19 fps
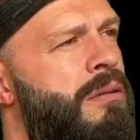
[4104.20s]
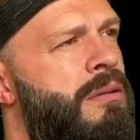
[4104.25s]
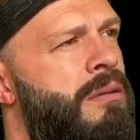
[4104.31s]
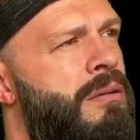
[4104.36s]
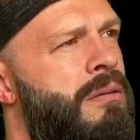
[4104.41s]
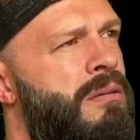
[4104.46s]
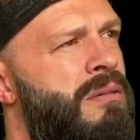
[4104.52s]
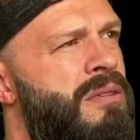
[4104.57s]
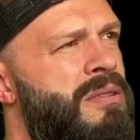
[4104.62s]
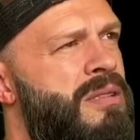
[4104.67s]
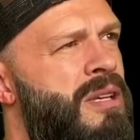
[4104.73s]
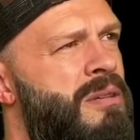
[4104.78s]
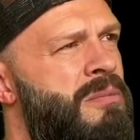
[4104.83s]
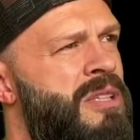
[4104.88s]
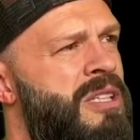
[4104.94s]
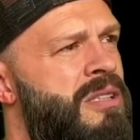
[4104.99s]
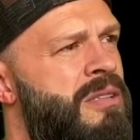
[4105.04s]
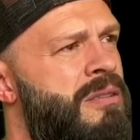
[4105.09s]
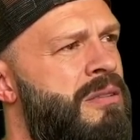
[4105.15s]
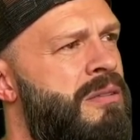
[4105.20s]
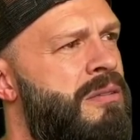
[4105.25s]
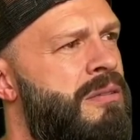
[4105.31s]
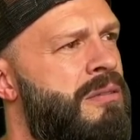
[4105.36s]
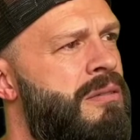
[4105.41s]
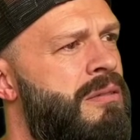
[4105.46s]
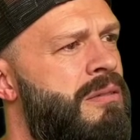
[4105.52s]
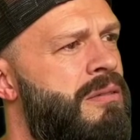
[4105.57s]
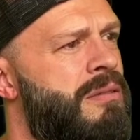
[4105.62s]
What does that mean?
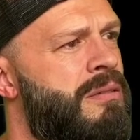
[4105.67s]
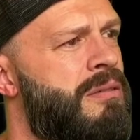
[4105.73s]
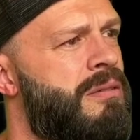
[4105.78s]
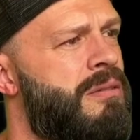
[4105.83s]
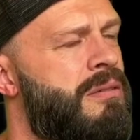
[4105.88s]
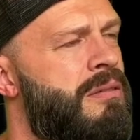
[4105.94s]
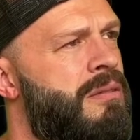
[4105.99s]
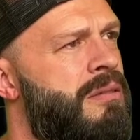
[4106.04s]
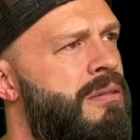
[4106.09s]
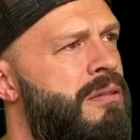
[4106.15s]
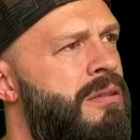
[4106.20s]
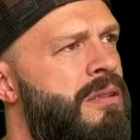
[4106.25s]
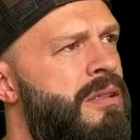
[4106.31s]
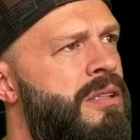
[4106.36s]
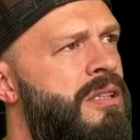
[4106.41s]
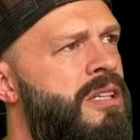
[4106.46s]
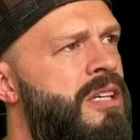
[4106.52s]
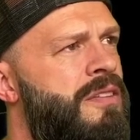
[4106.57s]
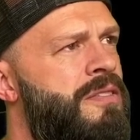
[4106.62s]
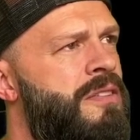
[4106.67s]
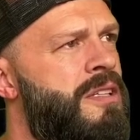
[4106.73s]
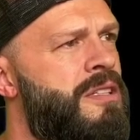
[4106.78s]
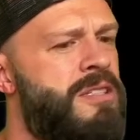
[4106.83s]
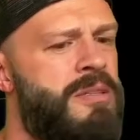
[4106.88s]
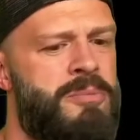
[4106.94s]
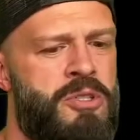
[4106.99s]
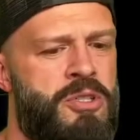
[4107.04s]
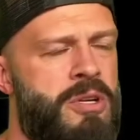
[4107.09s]
Gift a
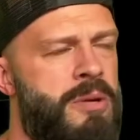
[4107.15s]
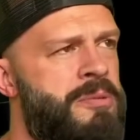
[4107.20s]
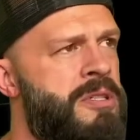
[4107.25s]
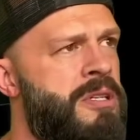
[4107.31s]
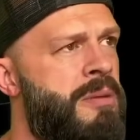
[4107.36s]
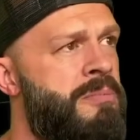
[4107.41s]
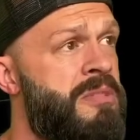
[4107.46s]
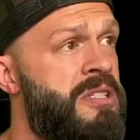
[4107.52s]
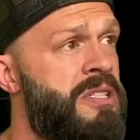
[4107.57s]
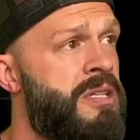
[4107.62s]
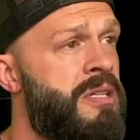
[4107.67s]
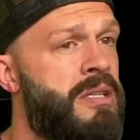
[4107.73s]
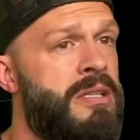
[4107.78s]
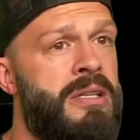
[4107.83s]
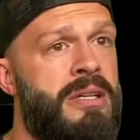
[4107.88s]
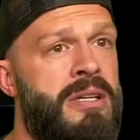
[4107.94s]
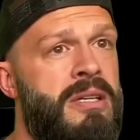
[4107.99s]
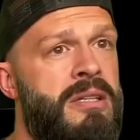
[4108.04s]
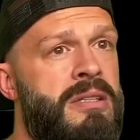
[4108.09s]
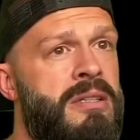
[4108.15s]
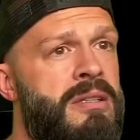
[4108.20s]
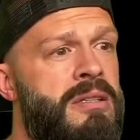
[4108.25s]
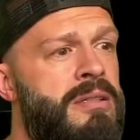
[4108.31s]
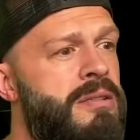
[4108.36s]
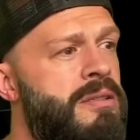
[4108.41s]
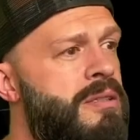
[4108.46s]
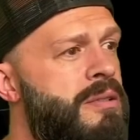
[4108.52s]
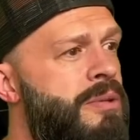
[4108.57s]
subscription. I'm just going to click it,
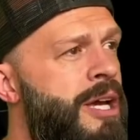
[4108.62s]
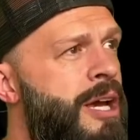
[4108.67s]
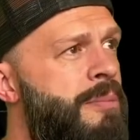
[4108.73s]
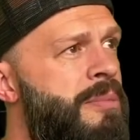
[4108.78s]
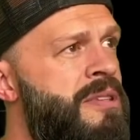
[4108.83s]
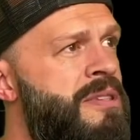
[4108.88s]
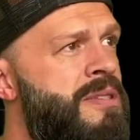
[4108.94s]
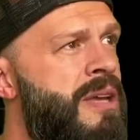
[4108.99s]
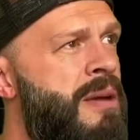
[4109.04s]
see what happens.